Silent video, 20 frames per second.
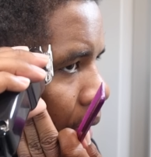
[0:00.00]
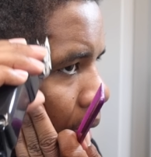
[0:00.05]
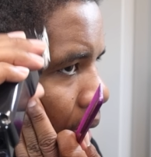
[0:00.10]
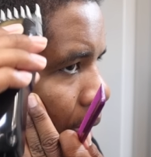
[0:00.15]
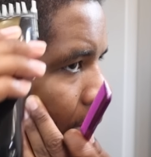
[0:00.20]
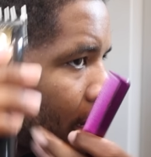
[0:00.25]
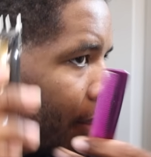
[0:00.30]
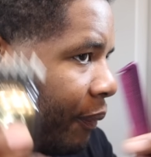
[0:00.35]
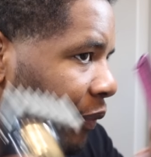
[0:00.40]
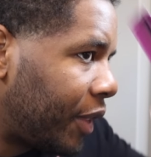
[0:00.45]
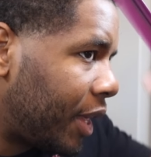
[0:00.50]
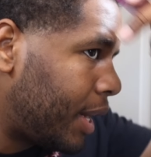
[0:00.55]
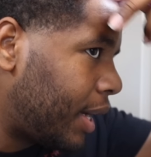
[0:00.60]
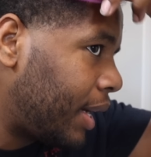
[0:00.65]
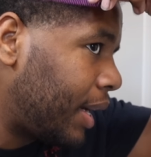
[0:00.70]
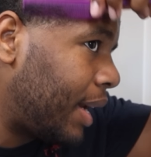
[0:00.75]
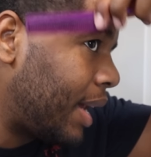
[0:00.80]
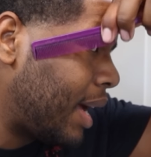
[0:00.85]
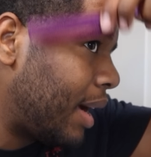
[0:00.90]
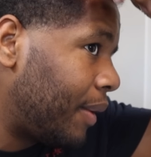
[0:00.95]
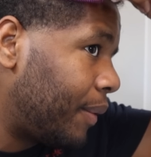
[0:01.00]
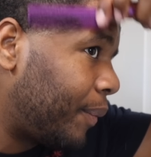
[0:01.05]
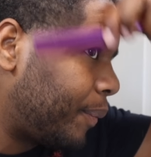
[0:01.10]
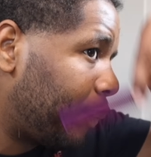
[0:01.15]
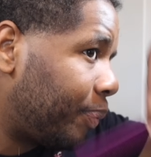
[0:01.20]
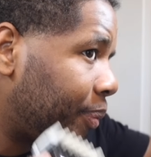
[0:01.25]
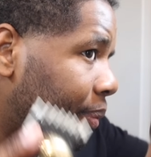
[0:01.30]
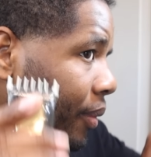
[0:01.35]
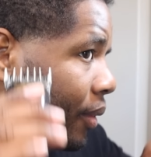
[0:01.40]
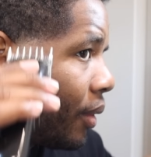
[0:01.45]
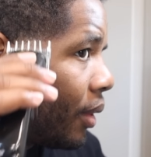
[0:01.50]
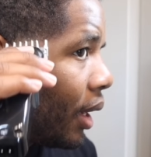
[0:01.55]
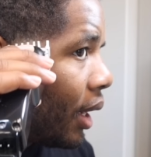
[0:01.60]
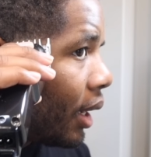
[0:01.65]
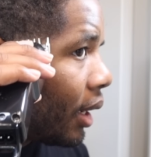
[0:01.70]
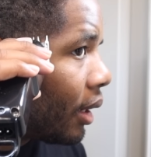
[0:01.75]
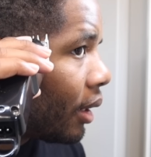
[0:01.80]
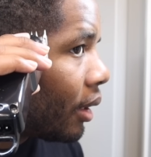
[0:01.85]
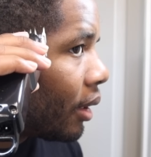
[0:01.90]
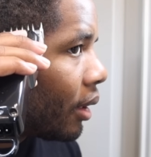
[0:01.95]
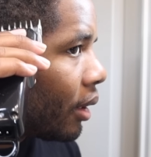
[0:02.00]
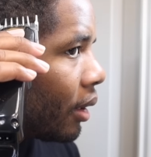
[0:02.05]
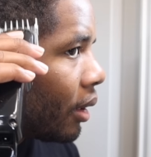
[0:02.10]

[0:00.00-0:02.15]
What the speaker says: and I'm thinning it out. All right.